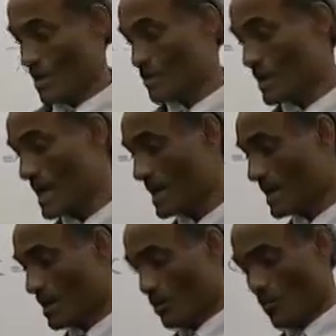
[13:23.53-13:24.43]

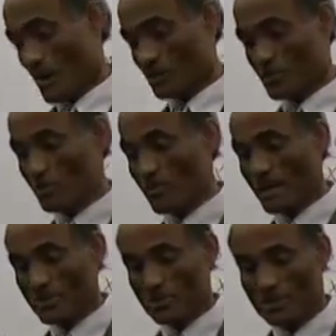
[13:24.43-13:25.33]
Okay, once you
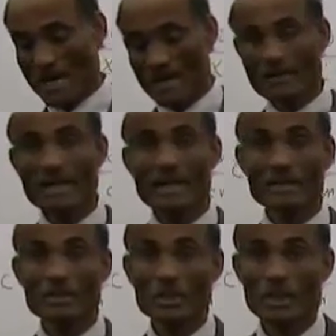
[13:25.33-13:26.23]
measure that
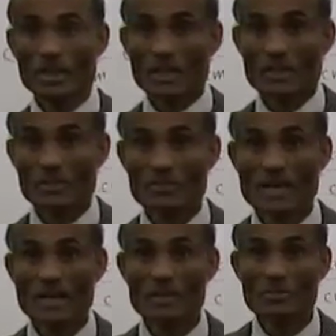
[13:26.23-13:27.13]
length,
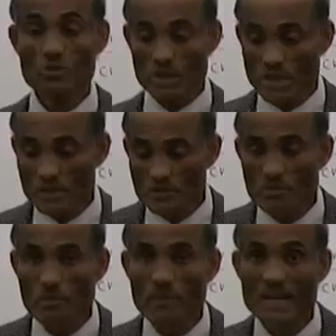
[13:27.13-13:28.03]
then you need
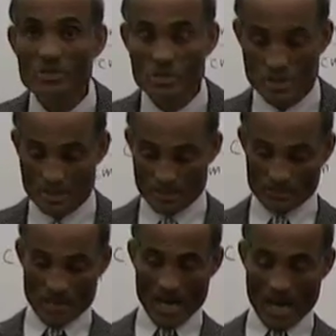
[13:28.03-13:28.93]
to
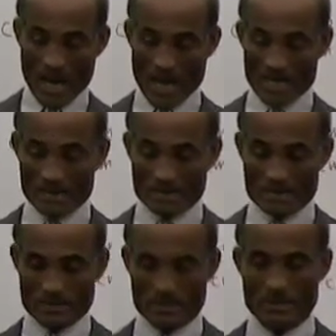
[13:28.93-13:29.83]
measure the height.